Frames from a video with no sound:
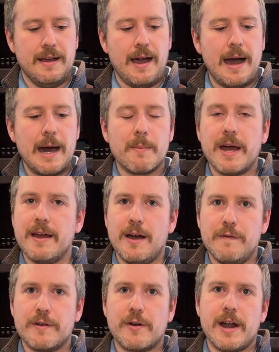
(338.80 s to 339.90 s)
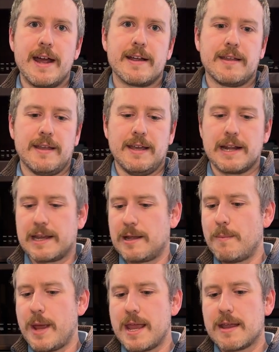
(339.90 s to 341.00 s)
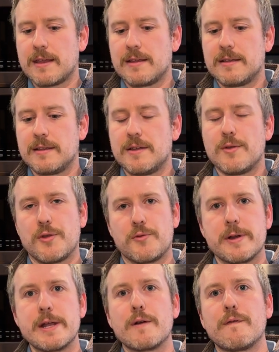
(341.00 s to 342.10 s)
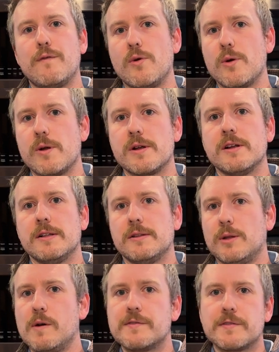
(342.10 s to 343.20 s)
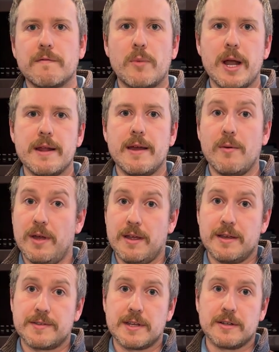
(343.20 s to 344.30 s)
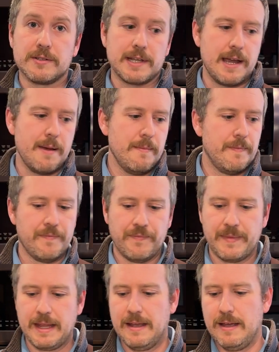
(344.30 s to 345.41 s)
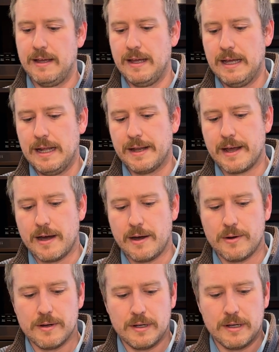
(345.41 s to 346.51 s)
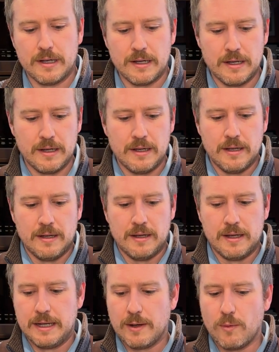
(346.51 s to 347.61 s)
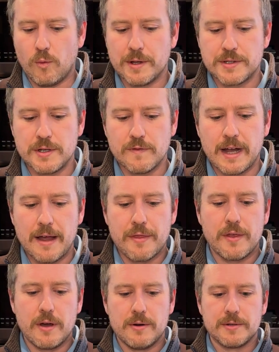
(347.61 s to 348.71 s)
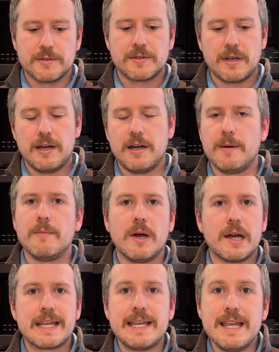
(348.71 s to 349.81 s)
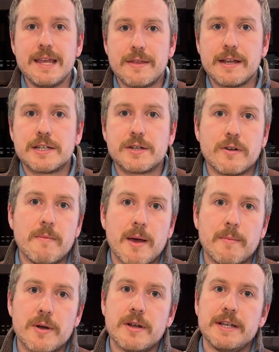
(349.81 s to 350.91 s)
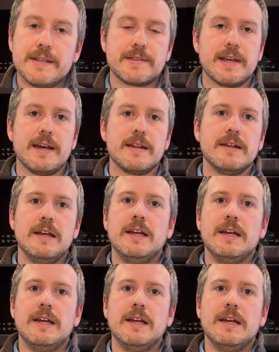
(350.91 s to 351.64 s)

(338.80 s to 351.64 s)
on my oven rack and I can bake 3 or 4 loaves of bread at a single time. Now, once you've got those, a key thing to remember is that